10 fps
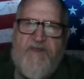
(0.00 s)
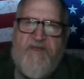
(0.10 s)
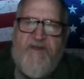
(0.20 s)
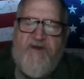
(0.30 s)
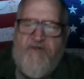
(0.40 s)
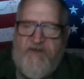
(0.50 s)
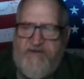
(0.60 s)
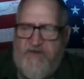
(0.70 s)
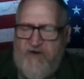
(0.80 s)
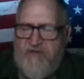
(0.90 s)
You know, they
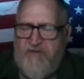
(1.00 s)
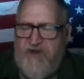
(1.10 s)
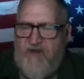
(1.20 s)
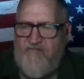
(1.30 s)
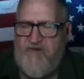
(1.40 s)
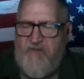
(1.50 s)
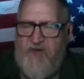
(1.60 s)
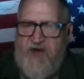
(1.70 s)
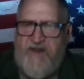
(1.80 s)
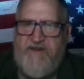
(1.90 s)
started recovering the
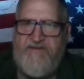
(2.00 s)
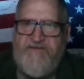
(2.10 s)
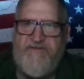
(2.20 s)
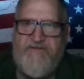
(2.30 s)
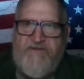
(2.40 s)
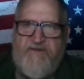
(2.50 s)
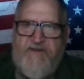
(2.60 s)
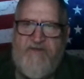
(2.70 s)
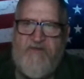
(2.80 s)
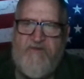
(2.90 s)
bodies
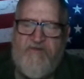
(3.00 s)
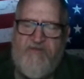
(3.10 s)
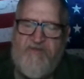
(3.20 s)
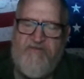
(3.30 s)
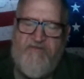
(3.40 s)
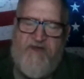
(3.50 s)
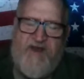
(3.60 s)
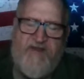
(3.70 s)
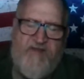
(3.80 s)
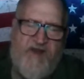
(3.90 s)

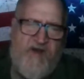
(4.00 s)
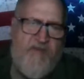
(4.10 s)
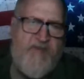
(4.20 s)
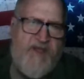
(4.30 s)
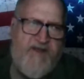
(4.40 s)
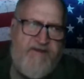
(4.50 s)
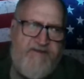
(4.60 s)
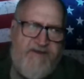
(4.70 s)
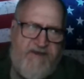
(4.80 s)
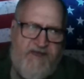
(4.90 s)
out of the airplane
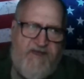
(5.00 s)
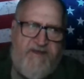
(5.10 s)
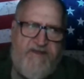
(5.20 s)
today,